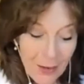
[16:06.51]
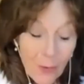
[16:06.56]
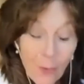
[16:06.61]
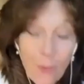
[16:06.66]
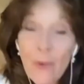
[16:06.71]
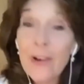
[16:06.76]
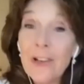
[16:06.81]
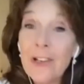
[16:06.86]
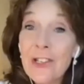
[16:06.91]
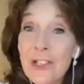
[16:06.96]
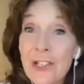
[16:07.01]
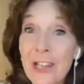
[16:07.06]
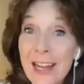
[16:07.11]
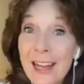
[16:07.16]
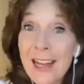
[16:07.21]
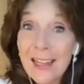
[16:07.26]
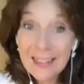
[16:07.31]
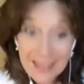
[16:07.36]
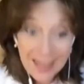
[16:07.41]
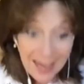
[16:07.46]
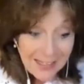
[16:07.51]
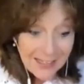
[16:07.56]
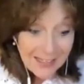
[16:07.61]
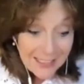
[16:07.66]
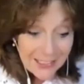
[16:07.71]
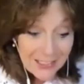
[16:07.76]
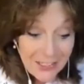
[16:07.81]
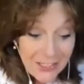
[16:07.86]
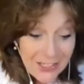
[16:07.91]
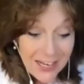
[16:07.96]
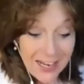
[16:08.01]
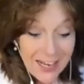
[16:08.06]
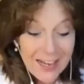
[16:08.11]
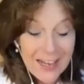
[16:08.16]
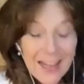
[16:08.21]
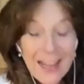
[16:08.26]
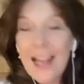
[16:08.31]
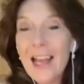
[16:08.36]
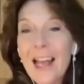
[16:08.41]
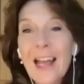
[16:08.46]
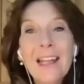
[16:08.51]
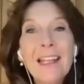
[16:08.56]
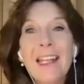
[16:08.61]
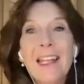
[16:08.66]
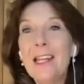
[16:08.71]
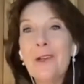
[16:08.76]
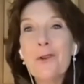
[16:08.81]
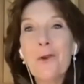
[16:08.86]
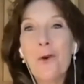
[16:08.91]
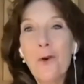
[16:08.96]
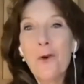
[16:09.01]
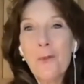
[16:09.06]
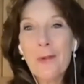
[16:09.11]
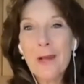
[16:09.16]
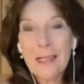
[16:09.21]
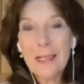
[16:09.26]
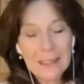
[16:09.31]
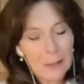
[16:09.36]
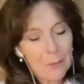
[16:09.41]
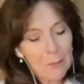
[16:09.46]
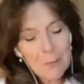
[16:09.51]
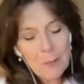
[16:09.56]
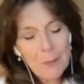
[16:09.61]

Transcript: or a chair, yes, a chair, an enormous,